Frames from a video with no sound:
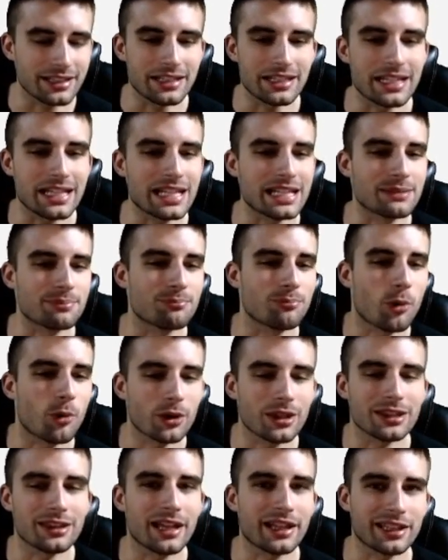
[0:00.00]
He's more
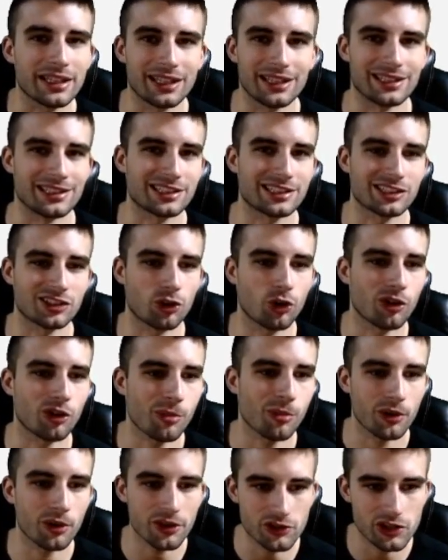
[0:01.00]
than likely going to score
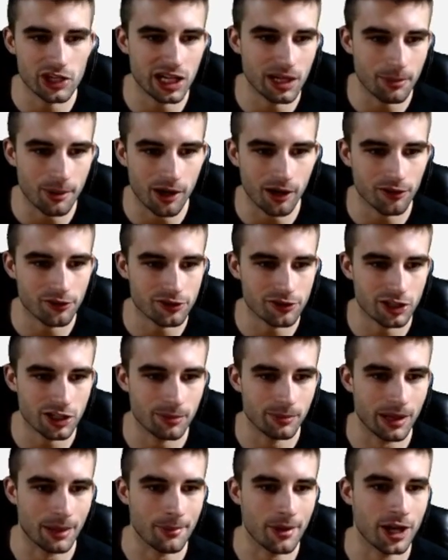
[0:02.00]
more than Jacob Hollister,
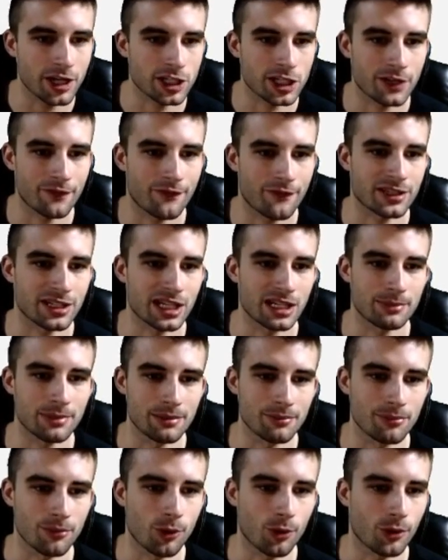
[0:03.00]
but I'm not sure if it's going to be
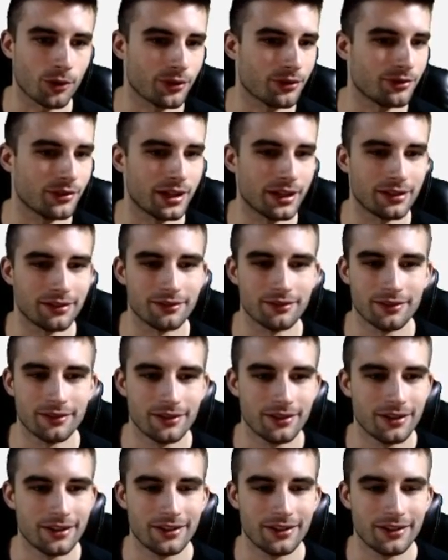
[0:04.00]
more than